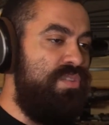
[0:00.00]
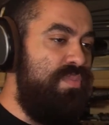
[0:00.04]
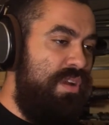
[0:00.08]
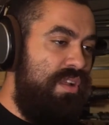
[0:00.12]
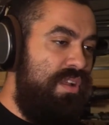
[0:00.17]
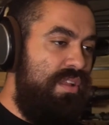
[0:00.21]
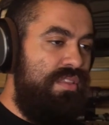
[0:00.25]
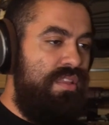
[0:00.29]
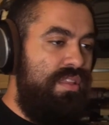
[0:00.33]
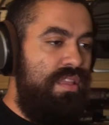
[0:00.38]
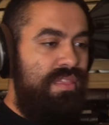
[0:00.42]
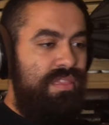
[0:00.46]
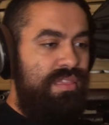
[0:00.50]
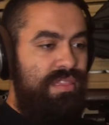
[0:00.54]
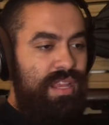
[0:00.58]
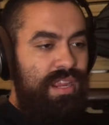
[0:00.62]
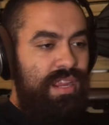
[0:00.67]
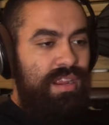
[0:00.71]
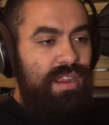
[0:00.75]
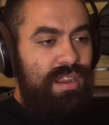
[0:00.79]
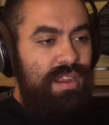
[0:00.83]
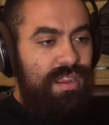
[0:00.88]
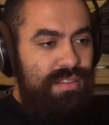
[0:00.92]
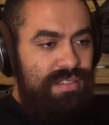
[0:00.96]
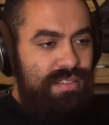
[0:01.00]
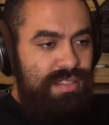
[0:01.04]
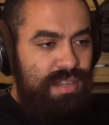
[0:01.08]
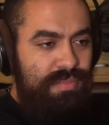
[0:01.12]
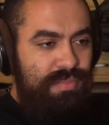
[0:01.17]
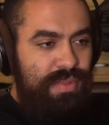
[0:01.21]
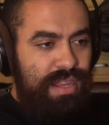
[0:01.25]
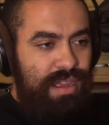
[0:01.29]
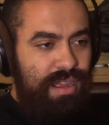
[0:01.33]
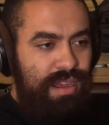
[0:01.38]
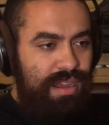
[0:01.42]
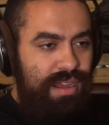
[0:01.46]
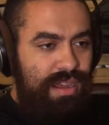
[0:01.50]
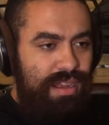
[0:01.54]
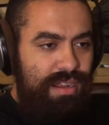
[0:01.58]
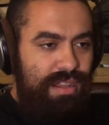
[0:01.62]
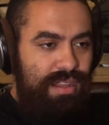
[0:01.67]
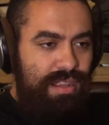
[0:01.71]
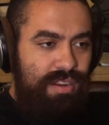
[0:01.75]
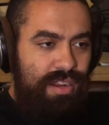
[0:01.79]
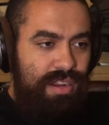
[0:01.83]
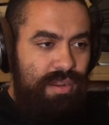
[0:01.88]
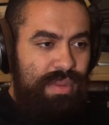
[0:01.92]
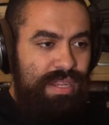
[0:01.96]
them all and then there it's gonna be gone.
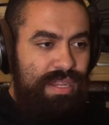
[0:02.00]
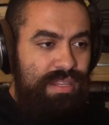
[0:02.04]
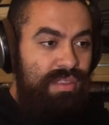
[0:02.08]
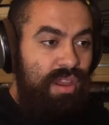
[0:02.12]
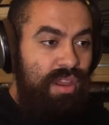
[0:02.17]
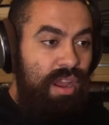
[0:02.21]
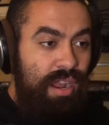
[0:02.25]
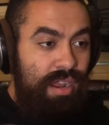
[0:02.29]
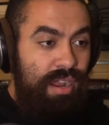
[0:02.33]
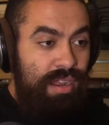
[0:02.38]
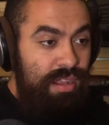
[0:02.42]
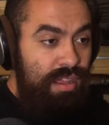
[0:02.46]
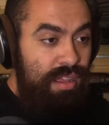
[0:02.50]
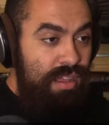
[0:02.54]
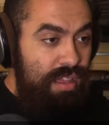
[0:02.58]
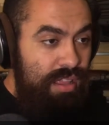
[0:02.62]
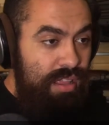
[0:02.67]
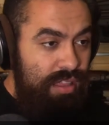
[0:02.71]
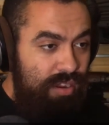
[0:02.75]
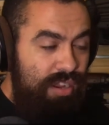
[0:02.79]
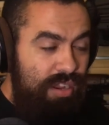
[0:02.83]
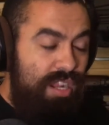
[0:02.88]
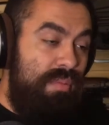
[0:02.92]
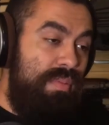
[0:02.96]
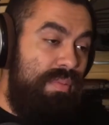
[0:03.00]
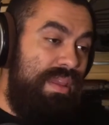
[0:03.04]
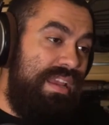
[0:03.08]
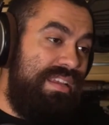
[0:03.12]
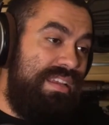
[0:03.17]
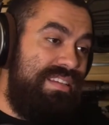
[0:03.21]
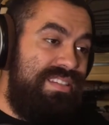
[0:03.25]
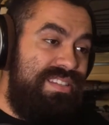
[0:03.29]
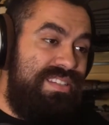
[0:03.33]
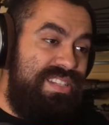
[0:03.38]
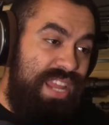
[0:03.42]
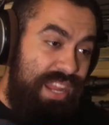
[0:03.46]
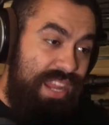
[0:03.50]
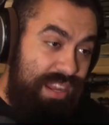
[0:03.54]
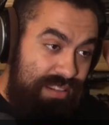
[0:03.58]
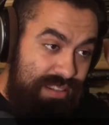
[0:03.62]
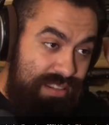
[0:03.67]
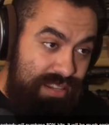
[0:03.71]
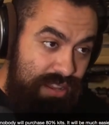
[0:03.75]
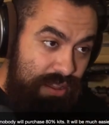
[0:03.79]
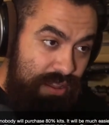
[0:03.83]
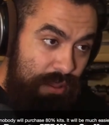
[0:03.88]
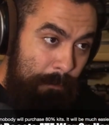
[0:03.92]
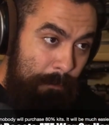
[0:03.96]
They're gonna be mm-hmm. done. They're gonna be
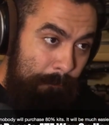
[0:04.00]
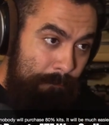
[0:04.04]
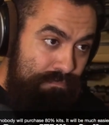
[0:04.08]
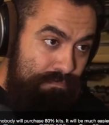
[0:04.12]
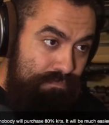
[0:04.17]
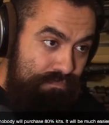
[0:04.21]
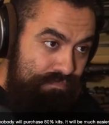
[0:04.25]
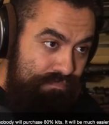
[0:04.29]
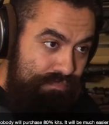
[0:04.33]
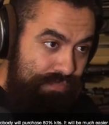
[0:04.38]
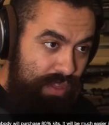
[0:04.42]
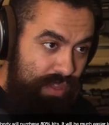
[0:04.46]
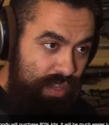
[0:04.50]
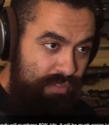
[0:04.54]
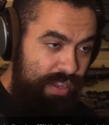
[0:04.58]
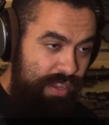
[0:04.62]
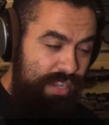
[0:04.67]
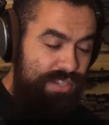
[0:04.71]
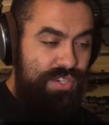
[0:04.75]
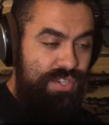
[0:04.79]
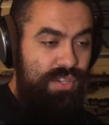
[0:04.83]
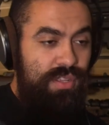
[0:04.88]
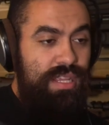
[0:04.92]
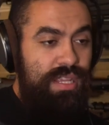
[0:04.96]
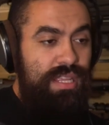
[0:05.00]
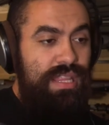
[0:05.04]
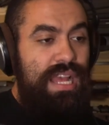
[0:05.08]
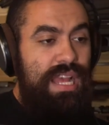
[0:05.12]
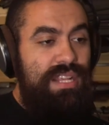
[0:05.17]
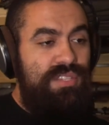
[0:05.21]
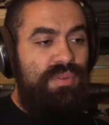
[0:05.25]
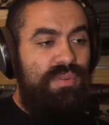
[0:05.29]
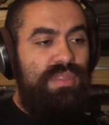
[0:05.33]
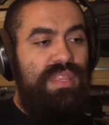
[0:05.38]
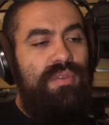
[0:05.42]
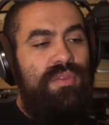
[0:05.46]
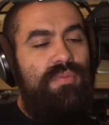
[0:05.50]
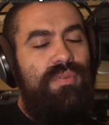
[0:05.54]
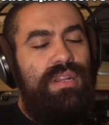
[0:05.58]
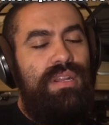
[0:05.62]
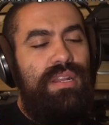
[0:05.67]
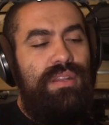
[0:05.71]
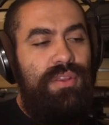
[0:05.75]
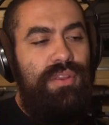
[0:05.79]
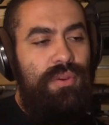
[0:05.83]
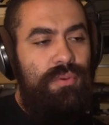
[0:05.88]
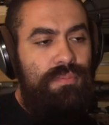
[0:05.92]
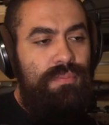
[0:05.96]
extinct mm-hmm. eventually. That's what they
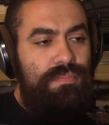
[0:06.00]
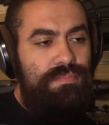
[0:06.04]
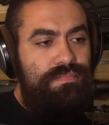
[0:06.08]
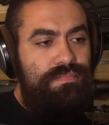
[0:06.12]
want to do.